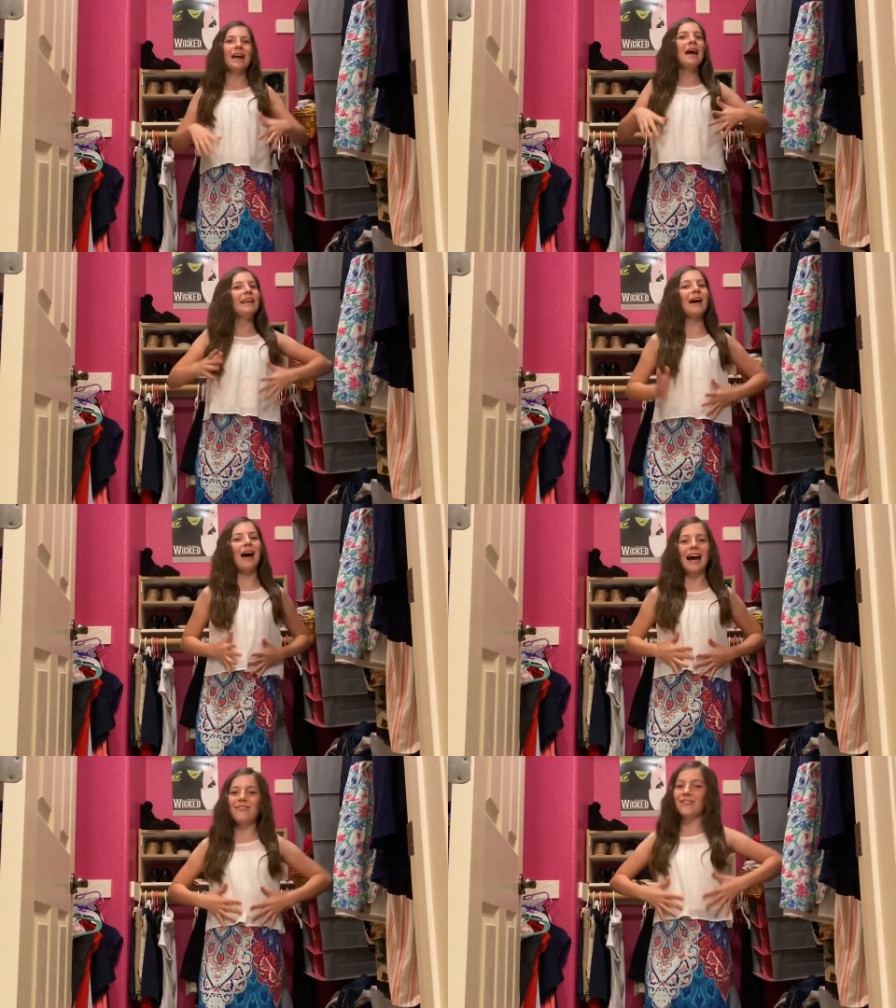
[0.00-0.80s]
Now
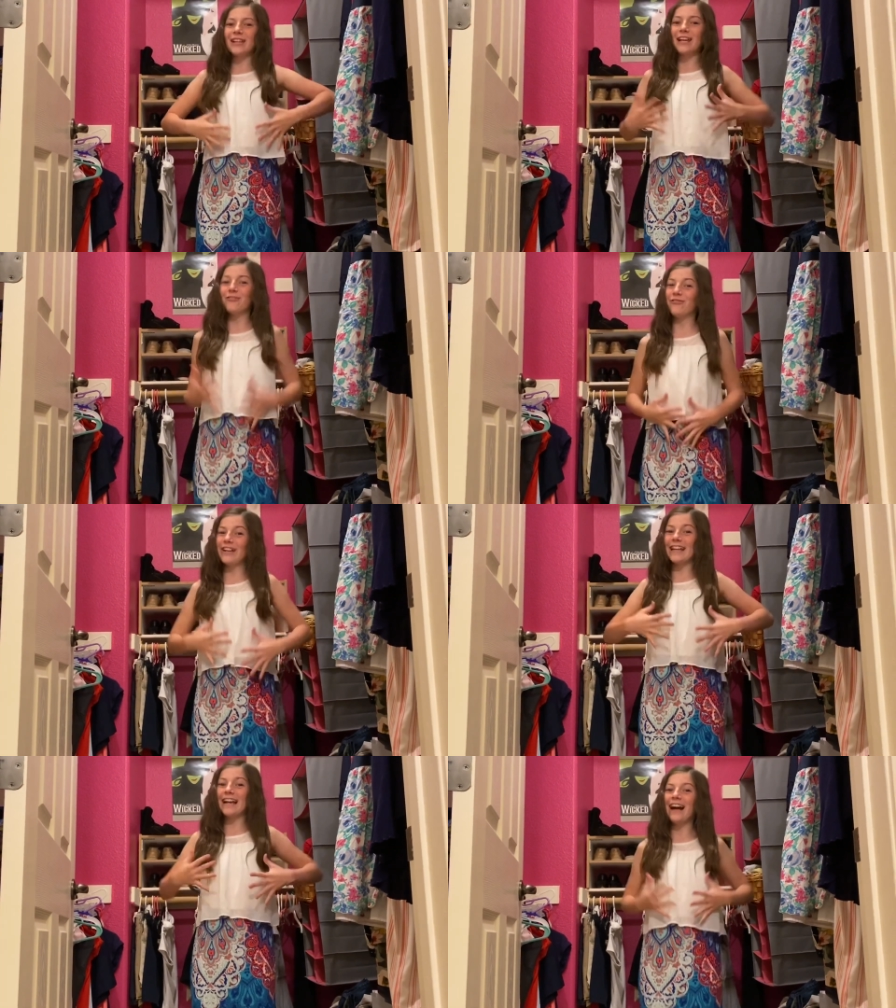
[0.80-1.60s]
I'm feeling
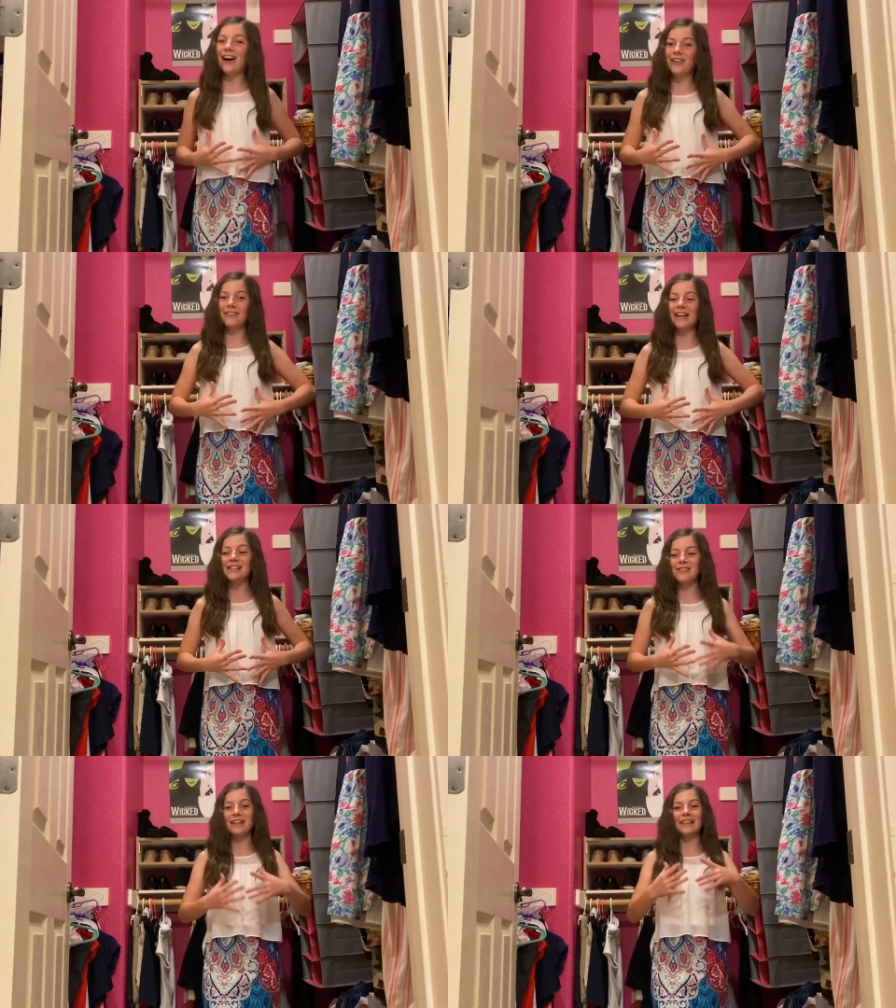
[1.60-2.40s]
really hungry,
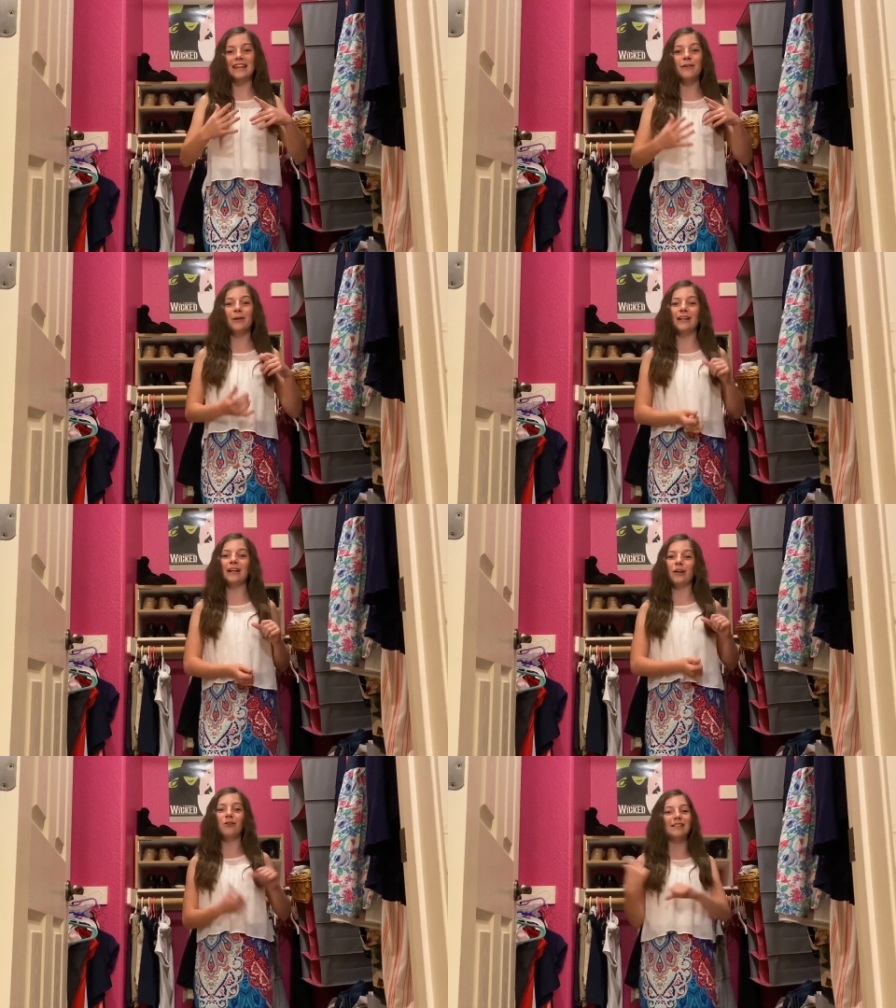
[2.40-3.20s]
so I think we're gonna
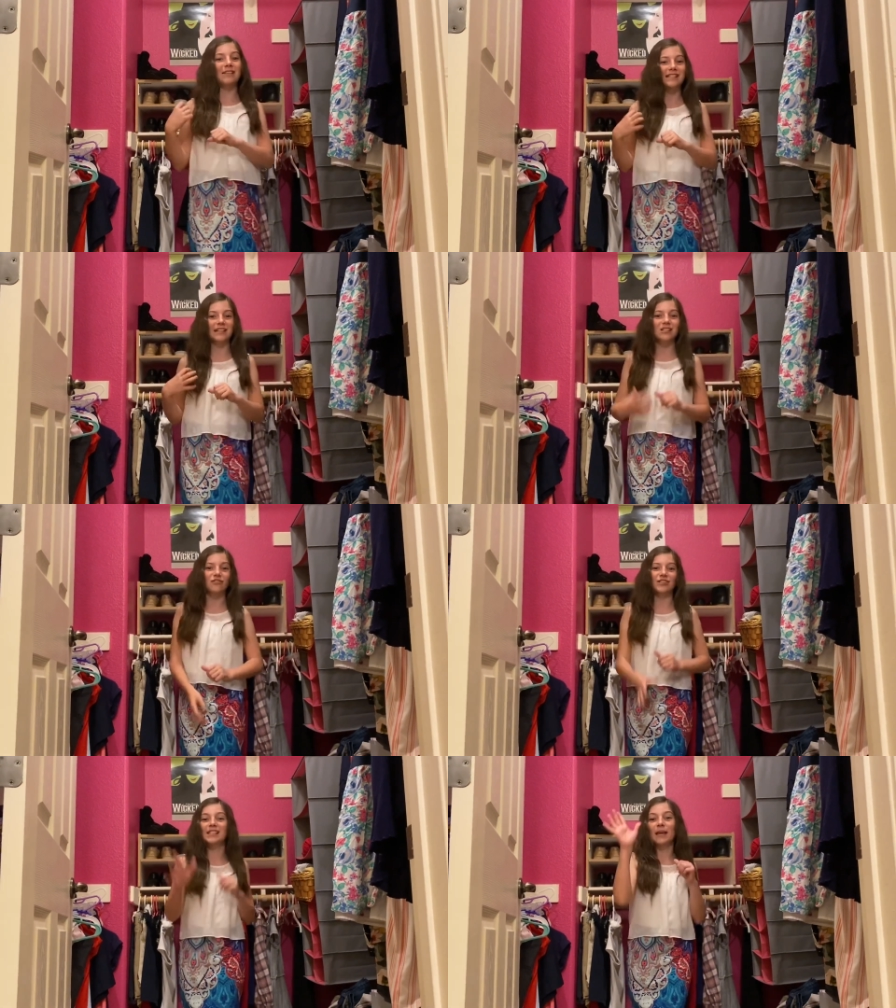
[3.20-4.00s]
go downstairs
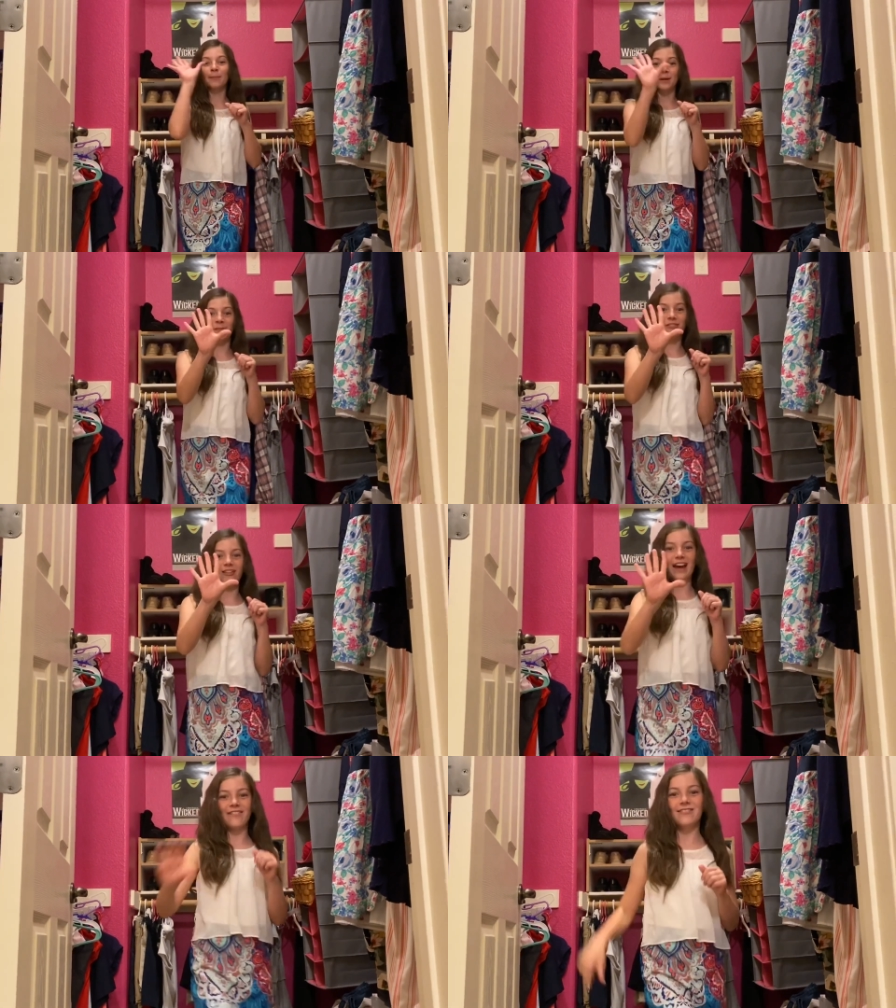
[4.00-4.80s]
for step number five.